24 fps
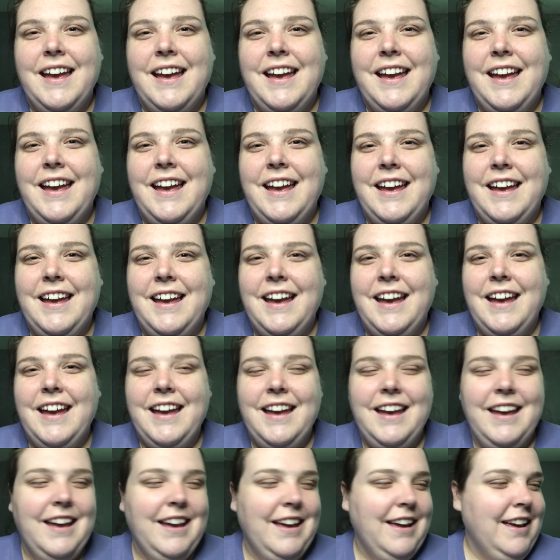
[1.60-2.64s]

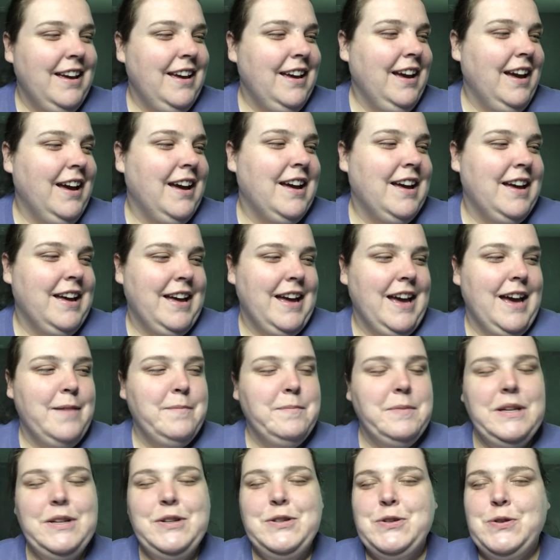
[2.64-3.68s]
Hey,
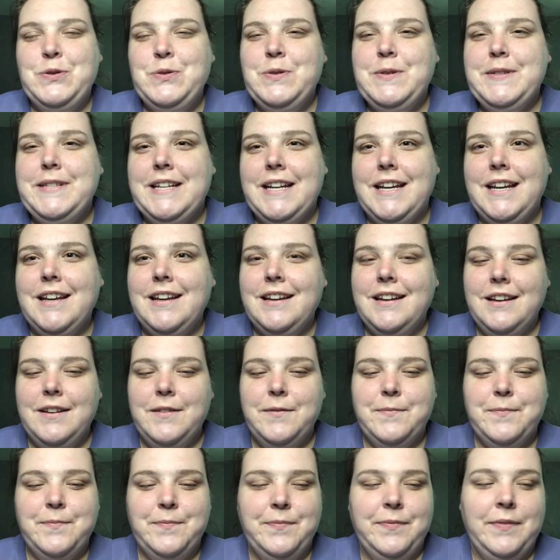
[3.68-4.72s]
happy Tuesday.
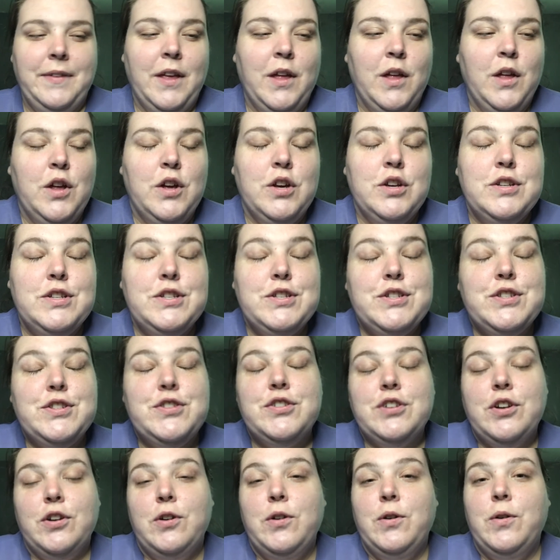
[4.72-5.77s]

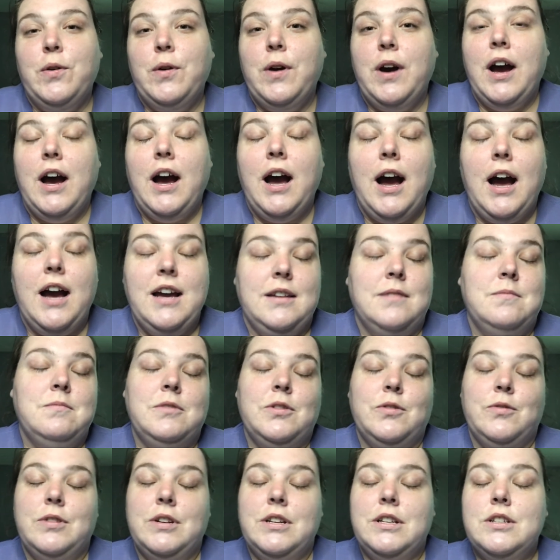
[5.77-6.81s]
So, I'm
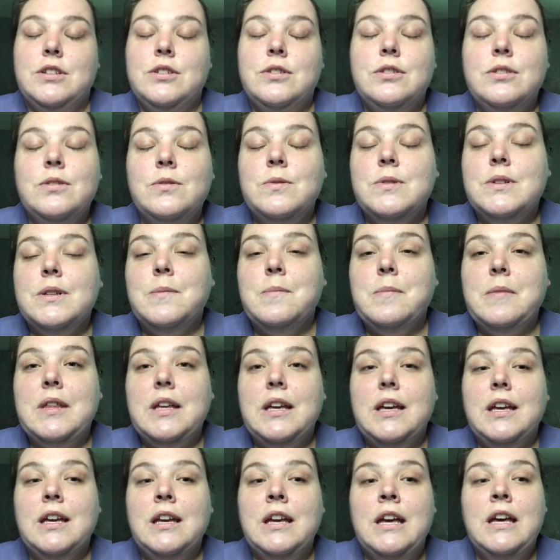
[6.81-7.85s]
going to do
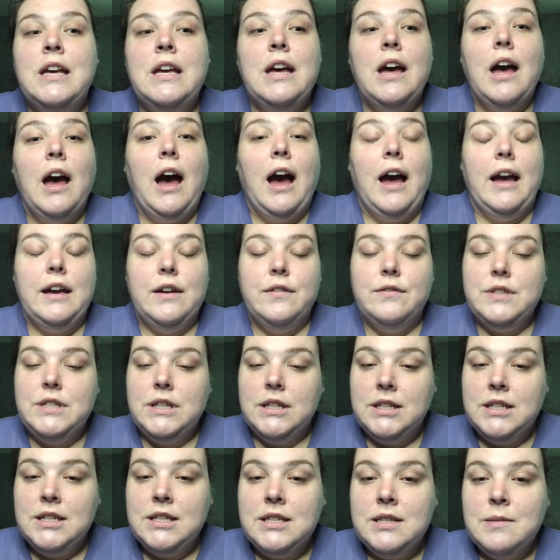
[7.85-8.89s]
something. I have done
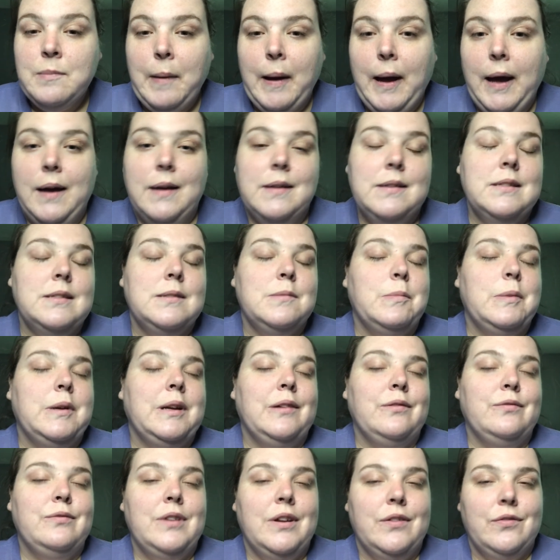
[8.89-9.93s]
it in the past, but
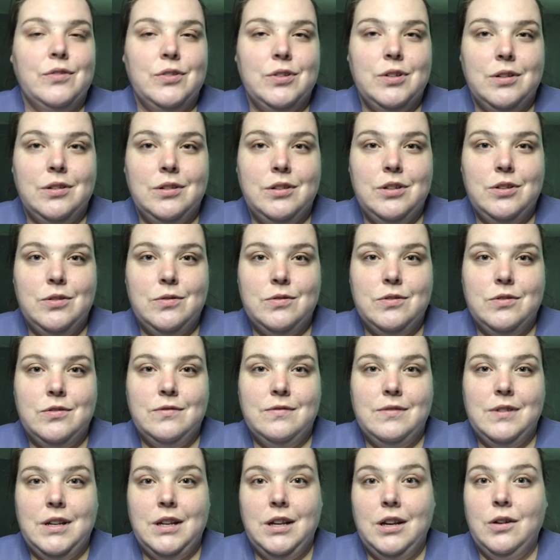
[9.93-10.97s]
I've never done a YouTube
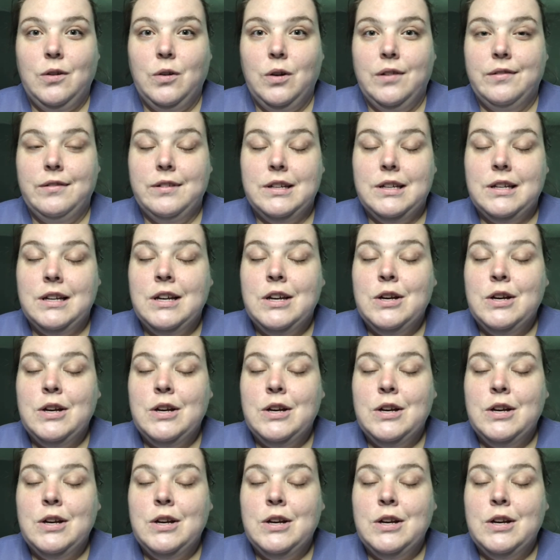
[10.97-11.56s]
video of it.